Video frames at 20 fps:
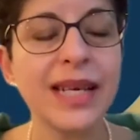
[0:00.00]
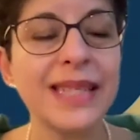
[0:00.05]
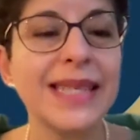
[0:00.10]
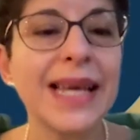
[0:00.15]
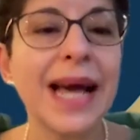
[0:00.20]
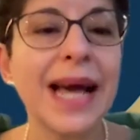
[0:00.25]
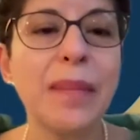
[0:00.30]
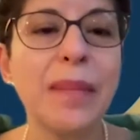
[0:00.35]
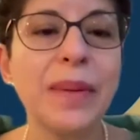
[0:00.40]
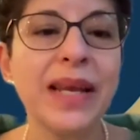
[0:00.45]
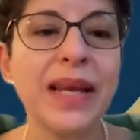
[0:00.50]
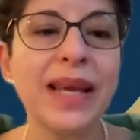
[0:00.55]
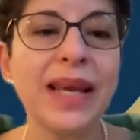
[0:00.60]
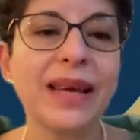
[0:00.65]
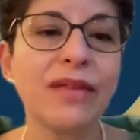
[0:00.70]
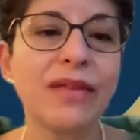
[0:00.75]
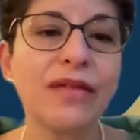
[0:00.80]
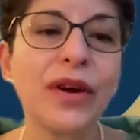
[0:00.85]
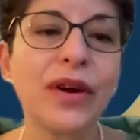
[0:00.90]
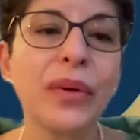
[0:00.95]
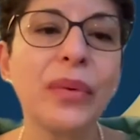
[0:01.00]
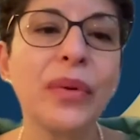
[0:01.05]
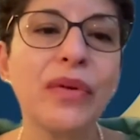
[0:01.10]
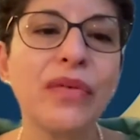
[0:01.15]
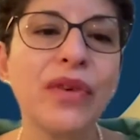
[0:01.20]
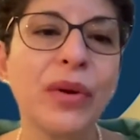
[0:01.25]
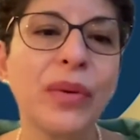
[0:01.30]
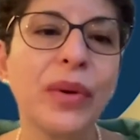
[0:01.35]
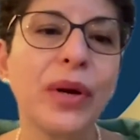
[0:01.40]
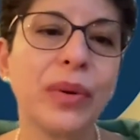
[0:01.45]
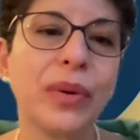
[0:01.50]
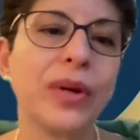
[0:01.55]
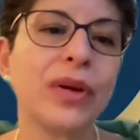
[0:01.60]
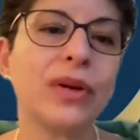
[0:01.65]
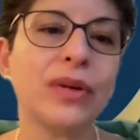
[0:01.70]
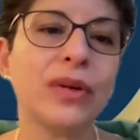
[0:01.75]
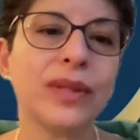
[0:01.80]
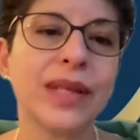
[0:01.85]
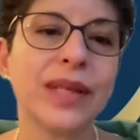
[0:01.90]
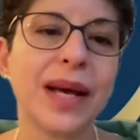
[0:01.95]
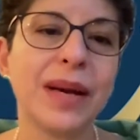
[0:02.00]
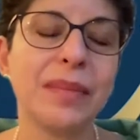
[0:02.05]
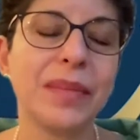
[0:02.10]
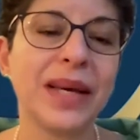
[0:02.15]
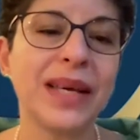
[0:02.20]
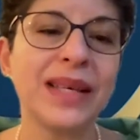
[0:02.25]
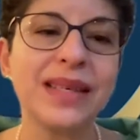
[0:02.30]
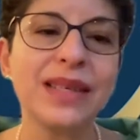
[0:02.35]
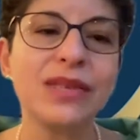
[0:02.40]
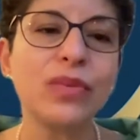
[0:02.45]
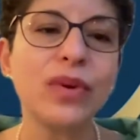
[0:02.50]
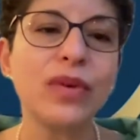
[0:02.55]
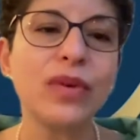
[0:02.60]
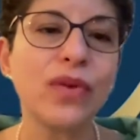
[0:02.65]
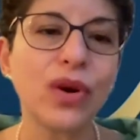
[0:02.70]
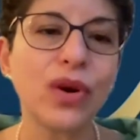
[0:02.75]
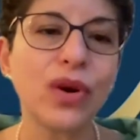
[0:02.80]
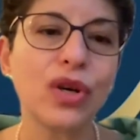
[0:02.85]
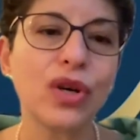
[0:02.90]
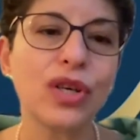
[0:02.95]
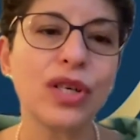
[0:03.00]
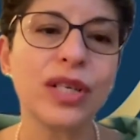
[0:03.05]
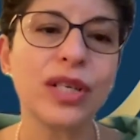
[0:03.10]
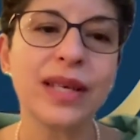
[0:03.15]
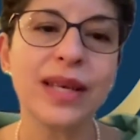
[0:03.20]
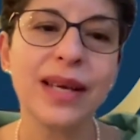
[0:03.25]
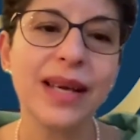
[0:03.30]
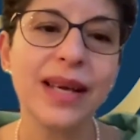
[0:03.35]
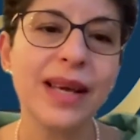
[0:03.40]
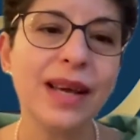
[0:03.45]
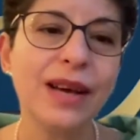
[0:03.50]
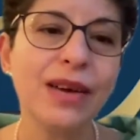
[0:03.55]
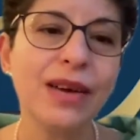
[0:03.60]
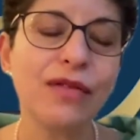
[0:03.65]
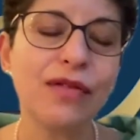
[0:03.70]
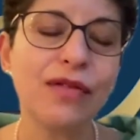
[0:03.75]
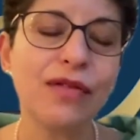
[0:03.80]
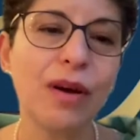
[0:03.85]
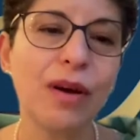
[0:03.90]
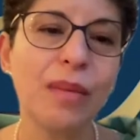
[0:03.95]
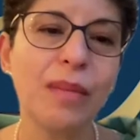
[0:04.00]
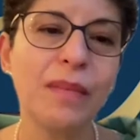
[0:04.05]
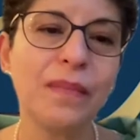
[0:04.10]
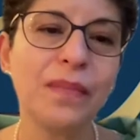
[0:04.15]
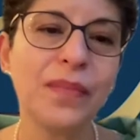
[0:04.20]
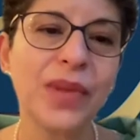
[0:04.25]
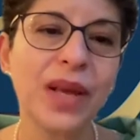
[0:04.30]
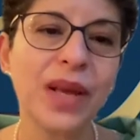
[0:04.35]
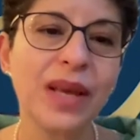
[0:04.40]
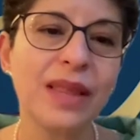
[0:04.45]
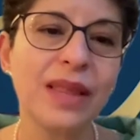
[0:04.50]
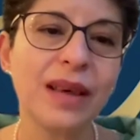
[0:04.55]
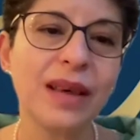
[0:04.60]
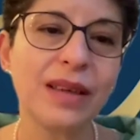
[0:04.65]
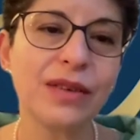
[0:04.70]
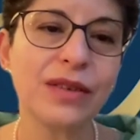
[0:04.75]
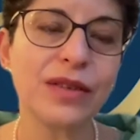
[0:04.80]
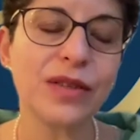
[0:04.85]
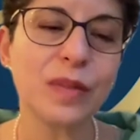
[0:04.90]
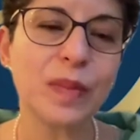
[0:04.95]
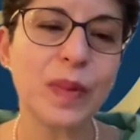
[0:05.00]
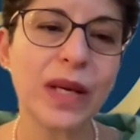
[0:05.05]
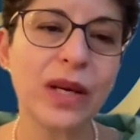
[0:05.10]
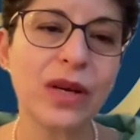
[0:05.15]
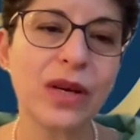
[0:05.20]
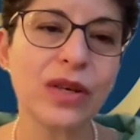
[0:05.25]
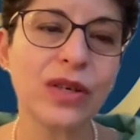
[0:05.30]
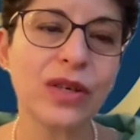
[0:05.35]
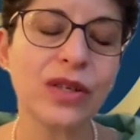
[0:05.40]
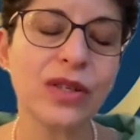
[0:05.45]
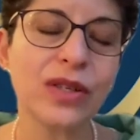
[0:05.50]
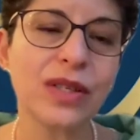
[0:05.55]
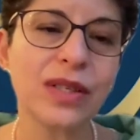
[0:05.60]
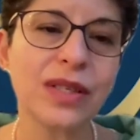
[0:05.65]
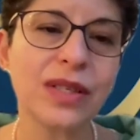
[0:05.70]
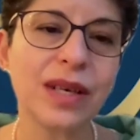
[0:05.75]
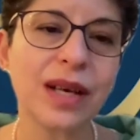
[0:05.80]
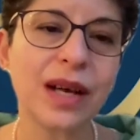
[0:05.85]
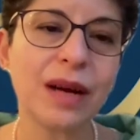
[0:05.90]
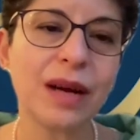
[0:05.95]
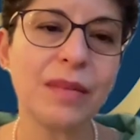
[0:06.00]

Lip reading: It's happening at a very, very critical time, because as we've heard from the other speakers,